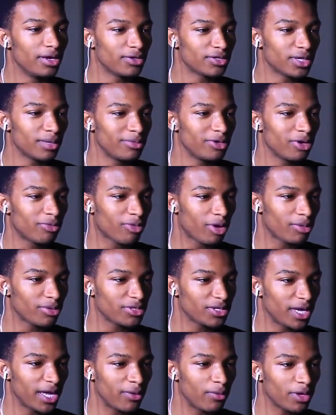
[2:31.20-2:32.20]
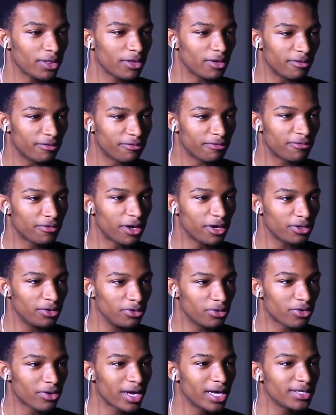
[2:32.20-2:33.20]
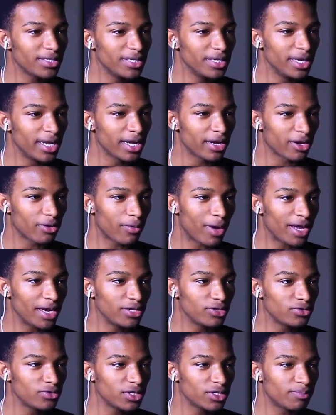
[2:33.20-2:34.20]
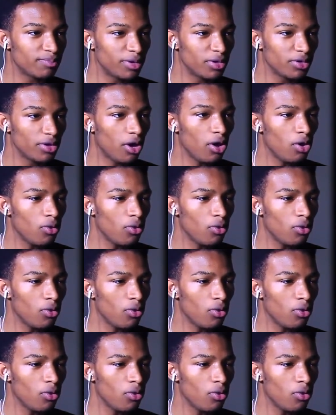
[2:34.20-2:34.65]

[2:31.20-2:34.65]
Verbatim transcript: I know some of you are probably saying, what the fuck, you crazy nigger, why didn't you just build,